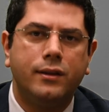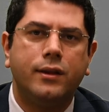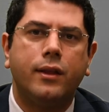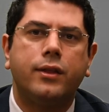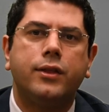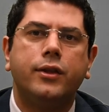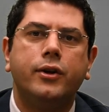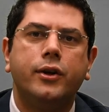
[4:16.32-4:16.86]
The
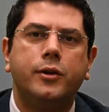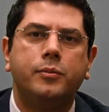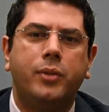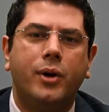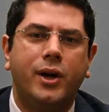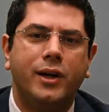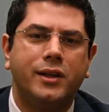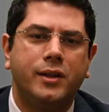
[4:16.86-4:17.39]
third
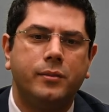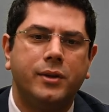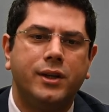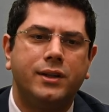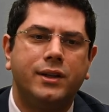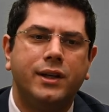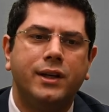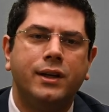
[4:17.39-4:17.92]

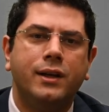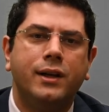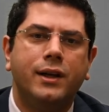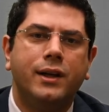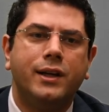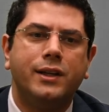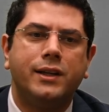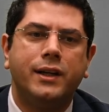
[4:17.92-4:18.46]
possibility
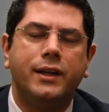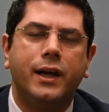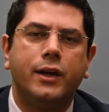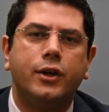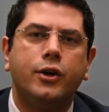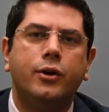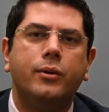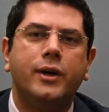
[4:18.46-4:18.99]
is that I
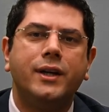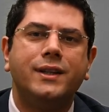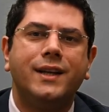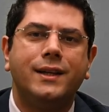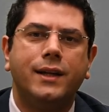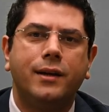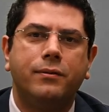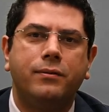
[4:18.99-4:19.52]
go in
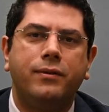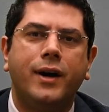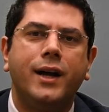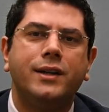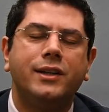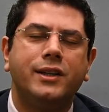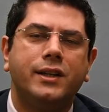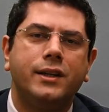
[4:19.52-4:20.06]
and I
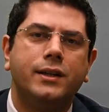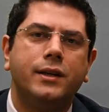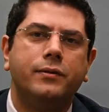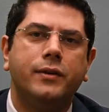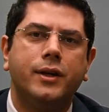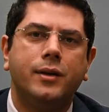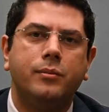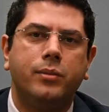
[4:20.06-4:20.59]
find a
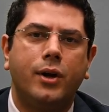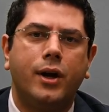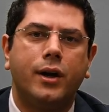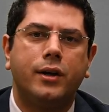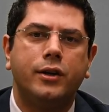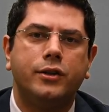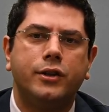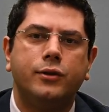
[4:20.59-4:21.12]
significant
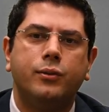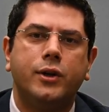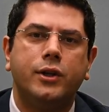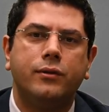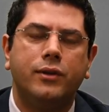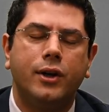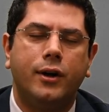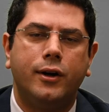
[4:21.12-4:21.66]
blockage in one
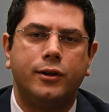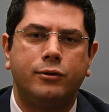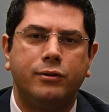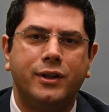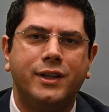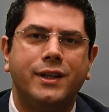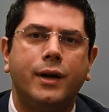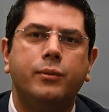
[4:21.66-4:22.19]
of the
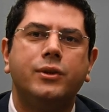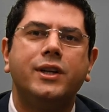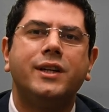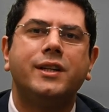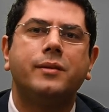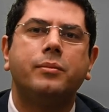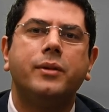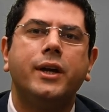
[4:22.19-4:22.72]
arteries that would
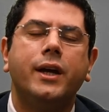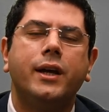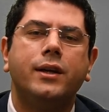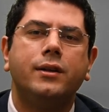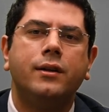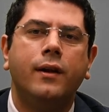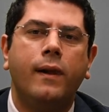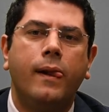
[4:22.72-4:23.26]

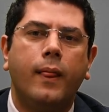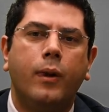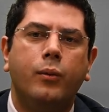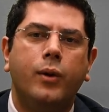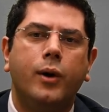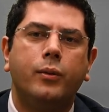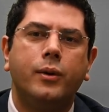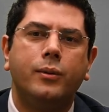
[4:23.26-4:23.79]
explain
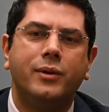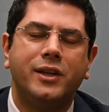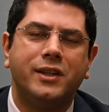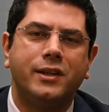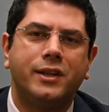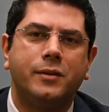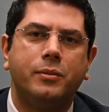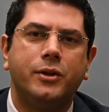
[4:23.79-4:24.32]
what we were
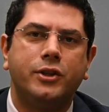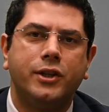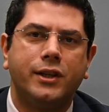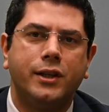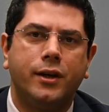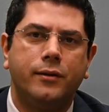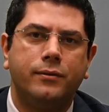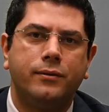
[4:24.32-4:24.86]

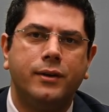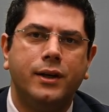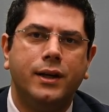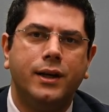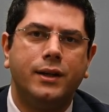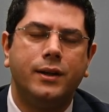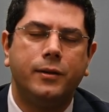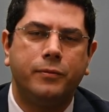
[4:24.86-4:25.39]
suspicious of
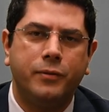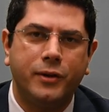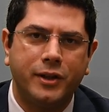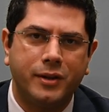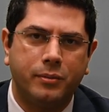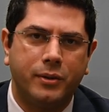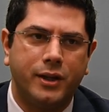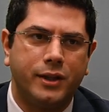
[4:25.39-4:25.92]
in the
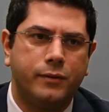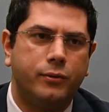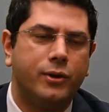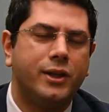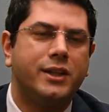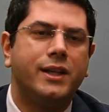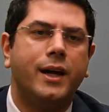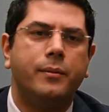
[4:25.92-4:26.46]
first place. For
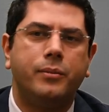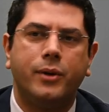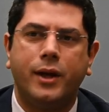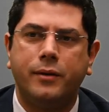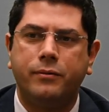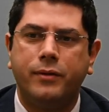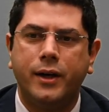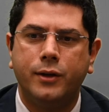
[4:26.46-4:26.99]
example,
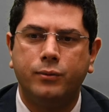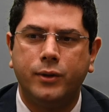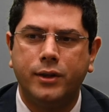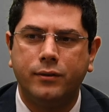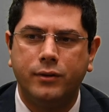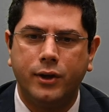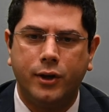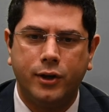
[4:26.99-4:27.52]
I find one
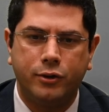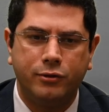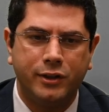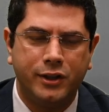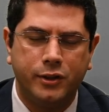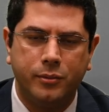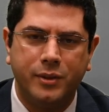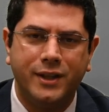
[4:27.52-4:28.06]
of the
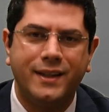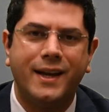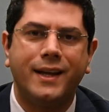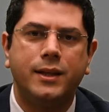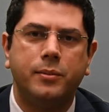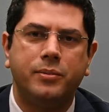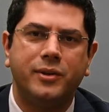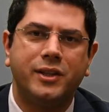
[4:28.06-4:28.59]
arteries to be
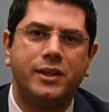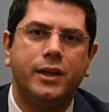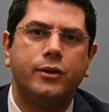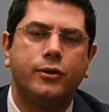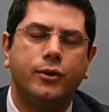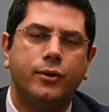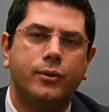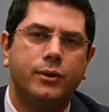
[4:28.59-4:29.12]
90%
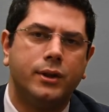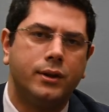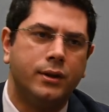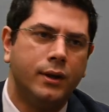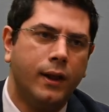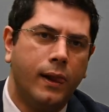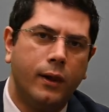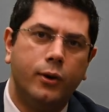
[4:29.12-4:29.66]
occluded
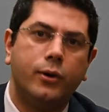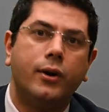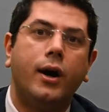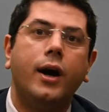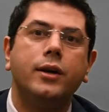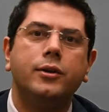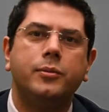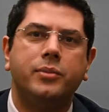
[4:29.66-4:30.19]
or
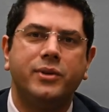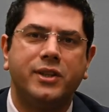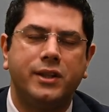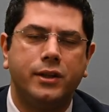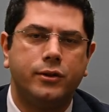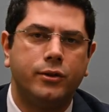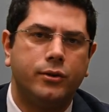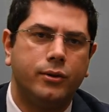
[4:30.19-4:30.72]

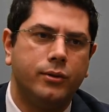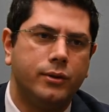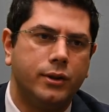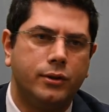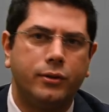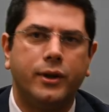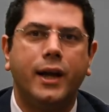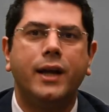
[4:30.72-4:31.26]
100%
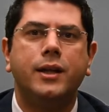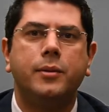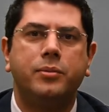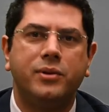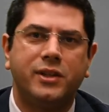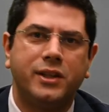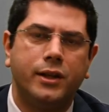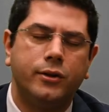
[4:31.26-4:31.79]
occluded or
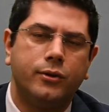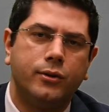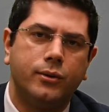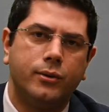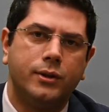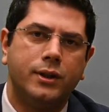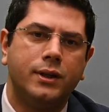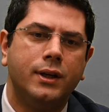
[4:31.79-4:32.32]
80%
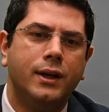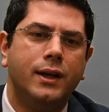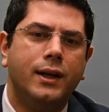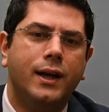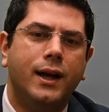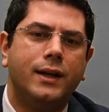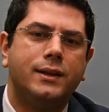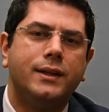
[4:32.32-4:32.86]
occluded.
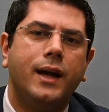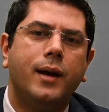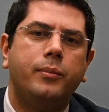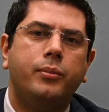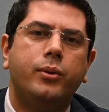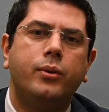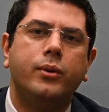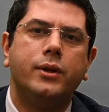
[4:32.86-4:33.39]
At
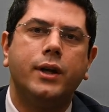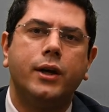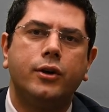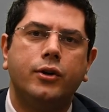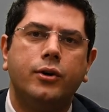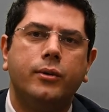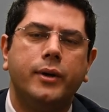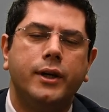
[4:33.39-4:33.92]
that point, I
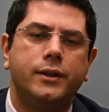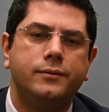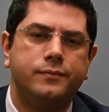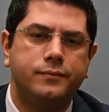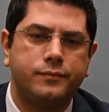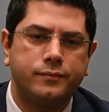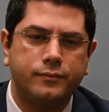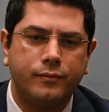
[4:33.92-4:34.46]
go in
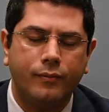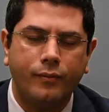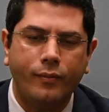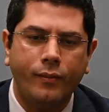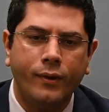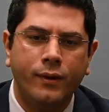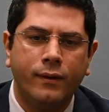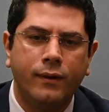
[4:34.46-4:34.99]

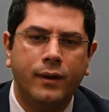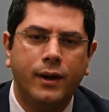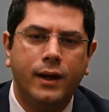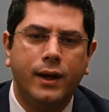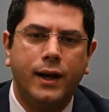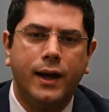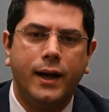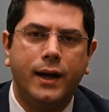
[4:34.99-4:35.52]

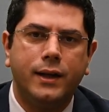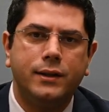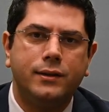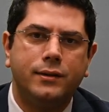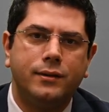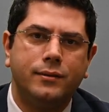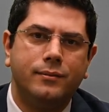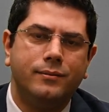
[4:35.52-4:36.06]

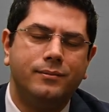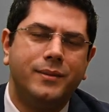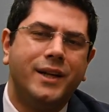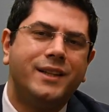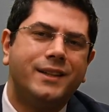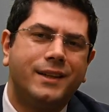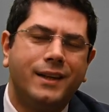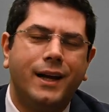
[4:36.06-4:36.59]
and
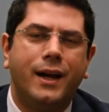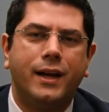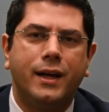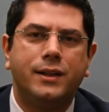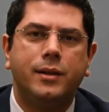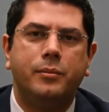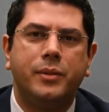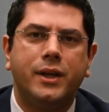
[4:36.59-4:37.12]
basically I
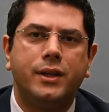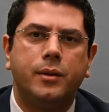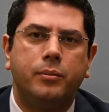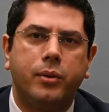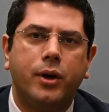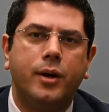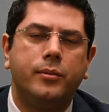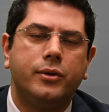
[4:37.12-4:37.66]
end up being a
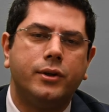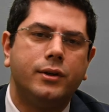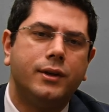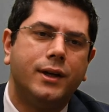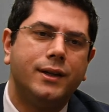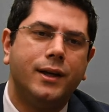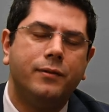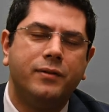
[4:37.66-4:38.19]
plumber
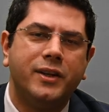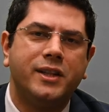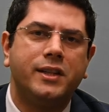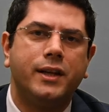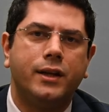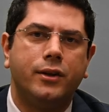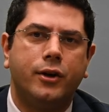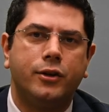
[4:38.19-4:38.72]
and I fix
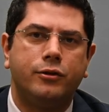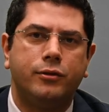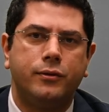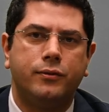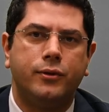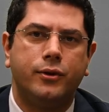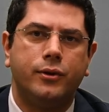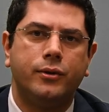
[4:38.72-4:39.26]
that artery
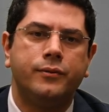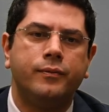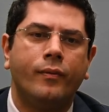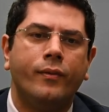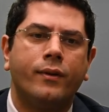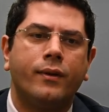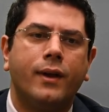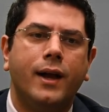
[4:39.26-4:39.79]
for you
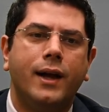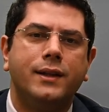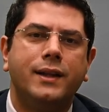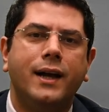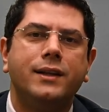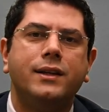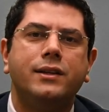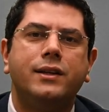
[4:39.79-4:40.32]
and
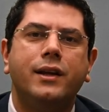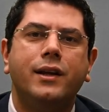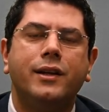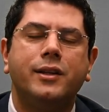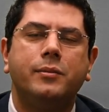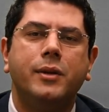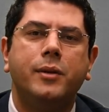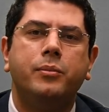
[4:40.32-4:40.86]
that
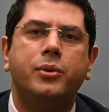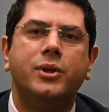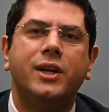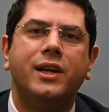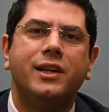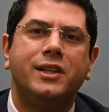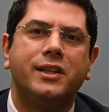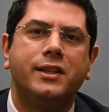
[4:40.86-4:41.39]
entails me
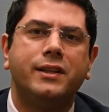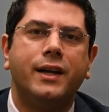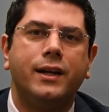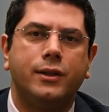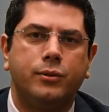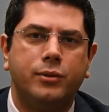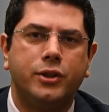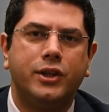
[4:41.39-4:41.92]
putting a
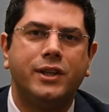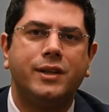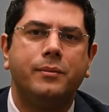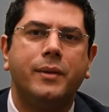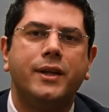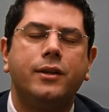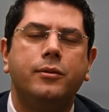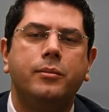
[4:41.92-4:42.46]
stent, which is a
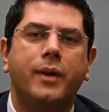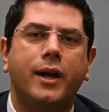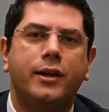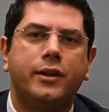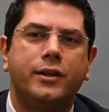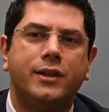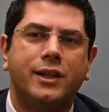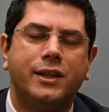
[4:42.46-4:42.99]
metal
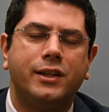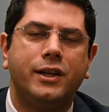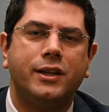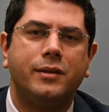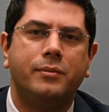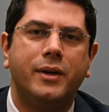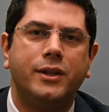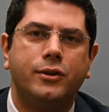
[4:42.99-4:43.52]
mesh that's
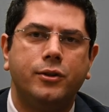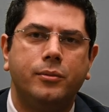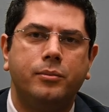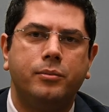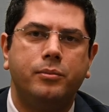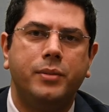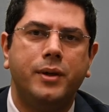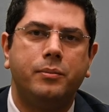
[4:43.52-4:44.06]
just meant to
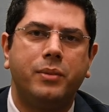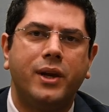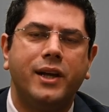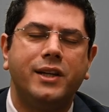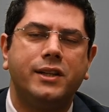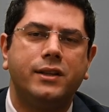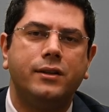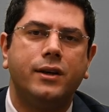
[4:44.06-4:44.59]
be
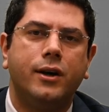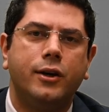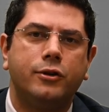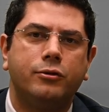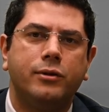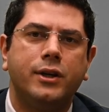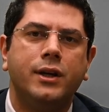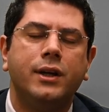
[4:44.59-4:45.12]
placed in the
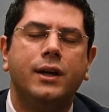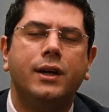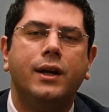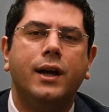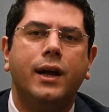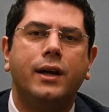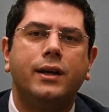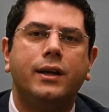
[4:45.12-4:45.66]
artery
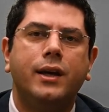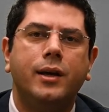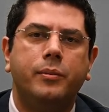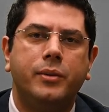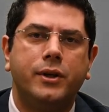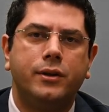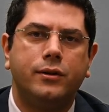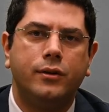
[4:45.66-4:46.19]
and
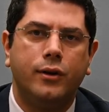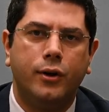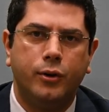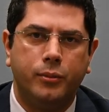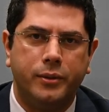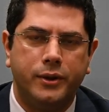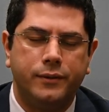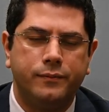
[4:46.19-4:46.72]
keep it
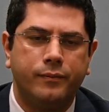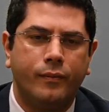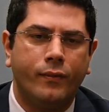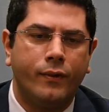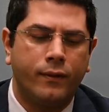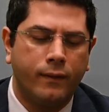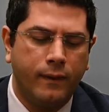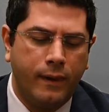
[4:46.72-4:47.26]
open.
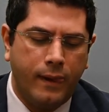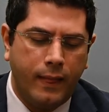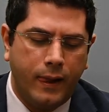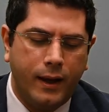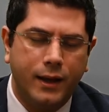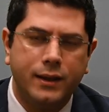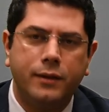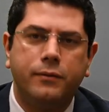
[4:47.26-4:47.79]

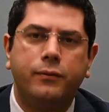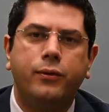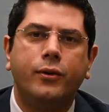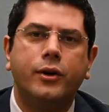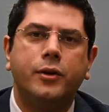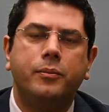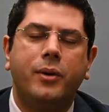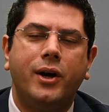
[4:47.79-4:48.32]
And the
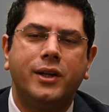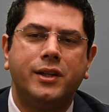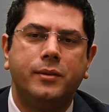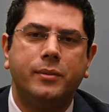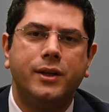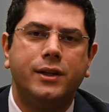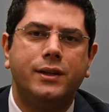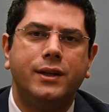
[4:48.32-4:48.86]
fourth
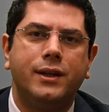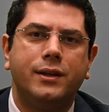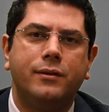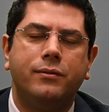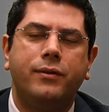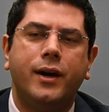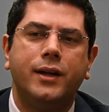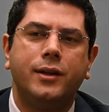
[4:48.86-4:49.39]
possibility and the
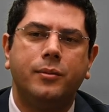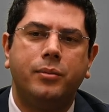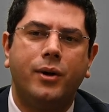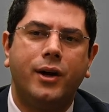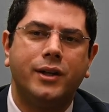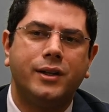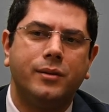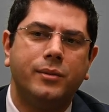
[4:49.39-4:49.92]
final
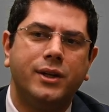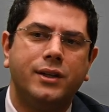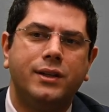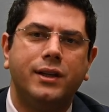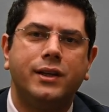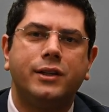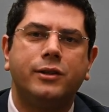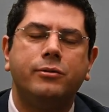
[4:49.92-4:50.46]

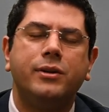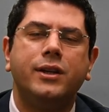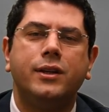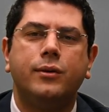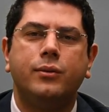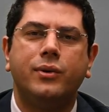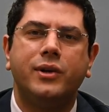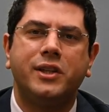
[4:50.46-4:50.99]
possibility is really
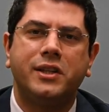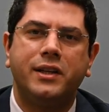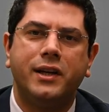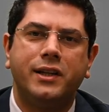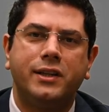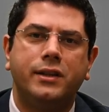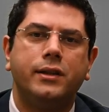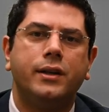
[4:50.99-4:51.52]
the worst
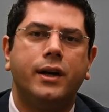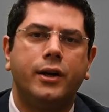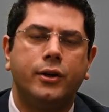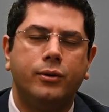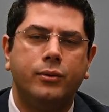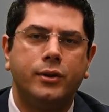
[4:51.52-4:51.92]
case scenario.